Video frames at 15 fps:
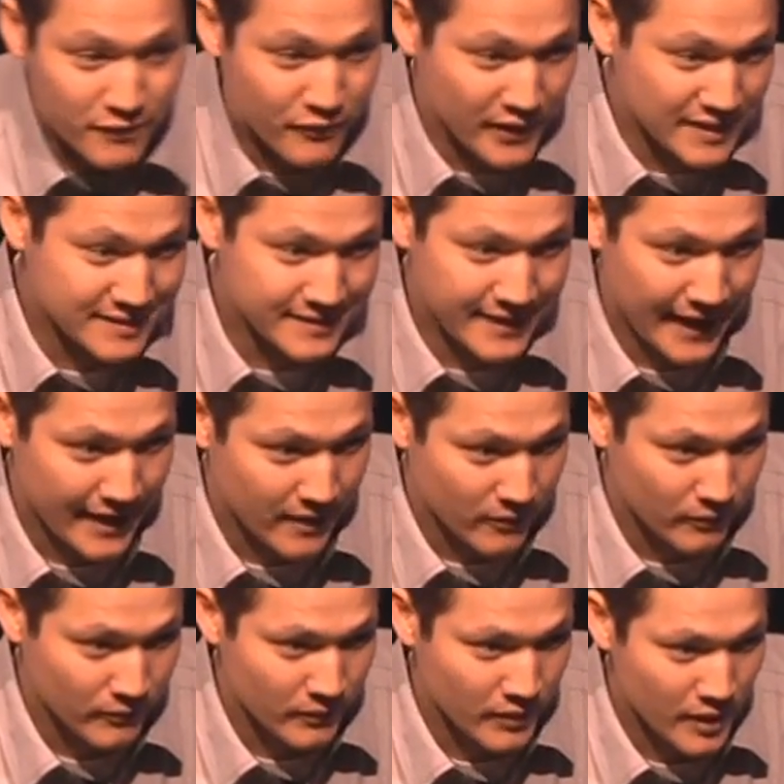of this
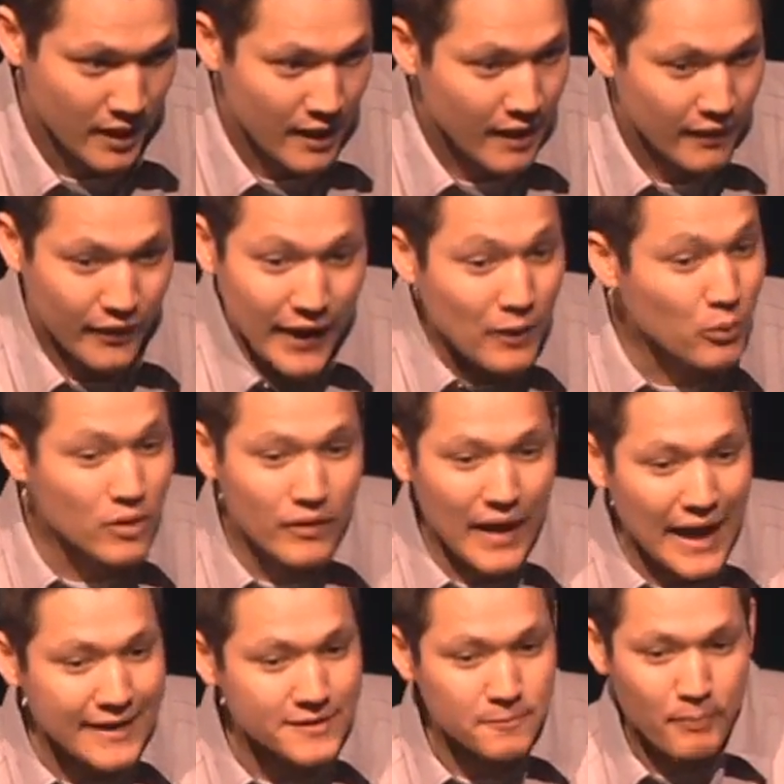town, they will
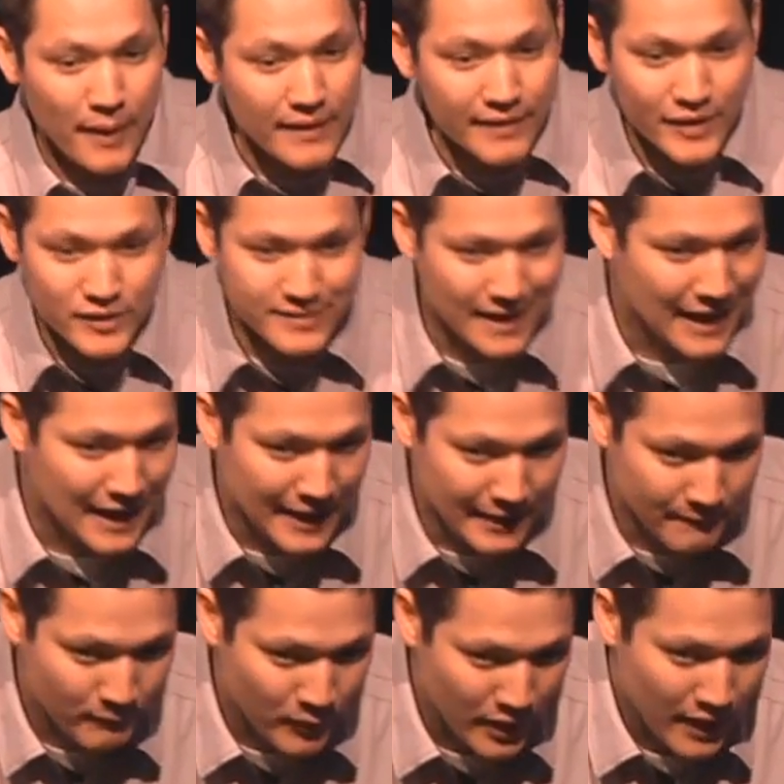not spend their
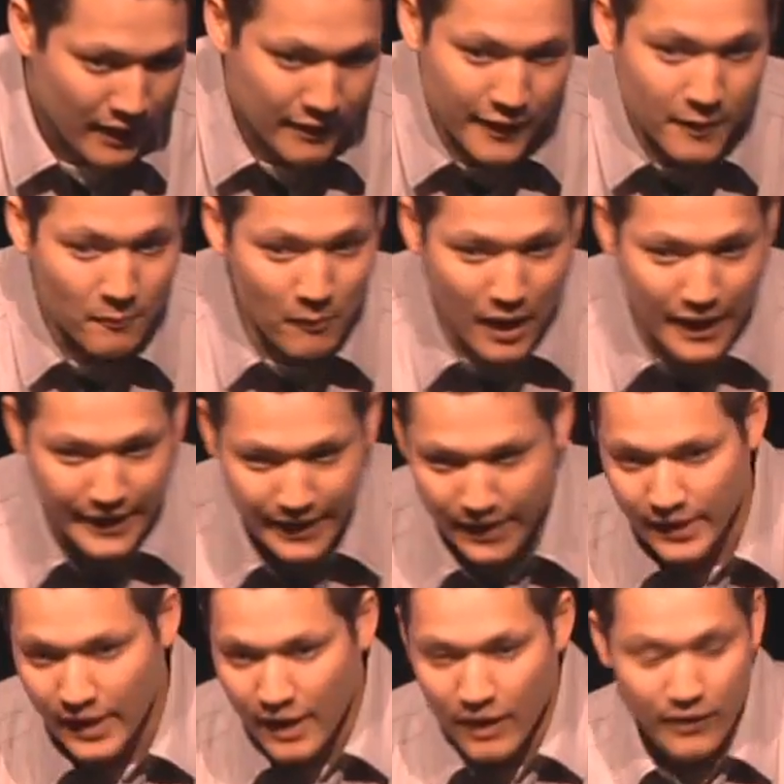time, their
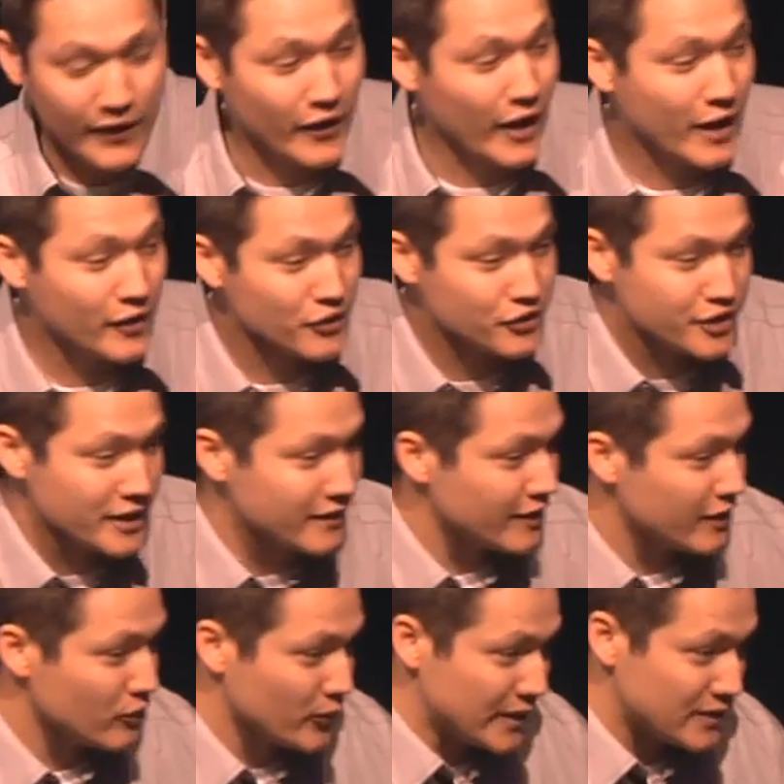money, their energy, and
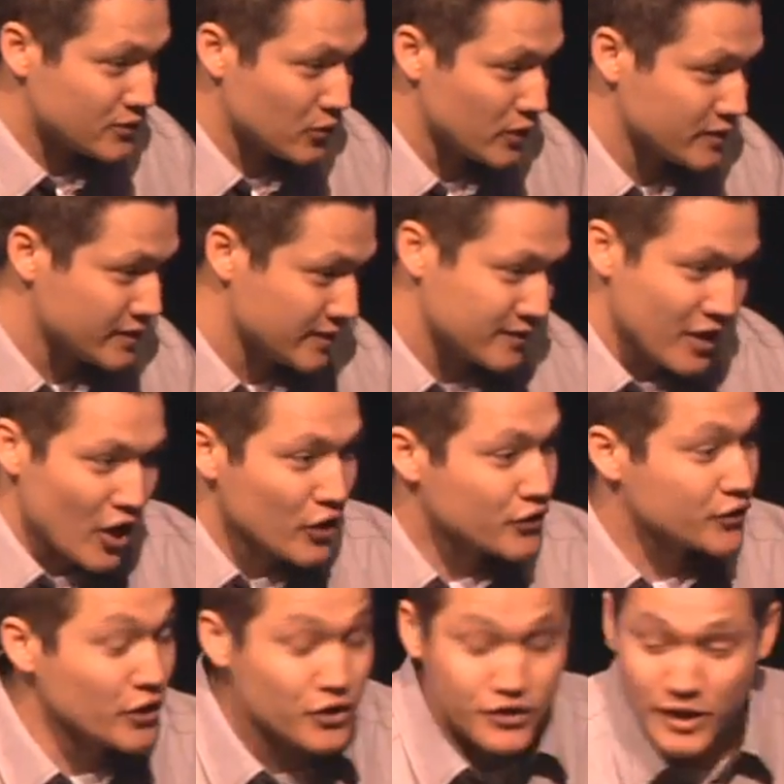their resources
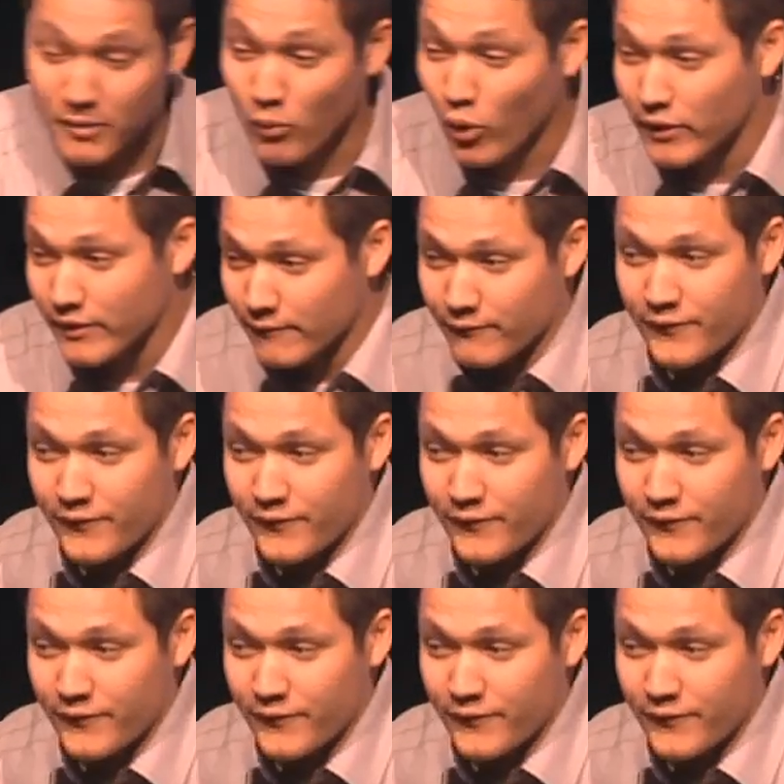searching more than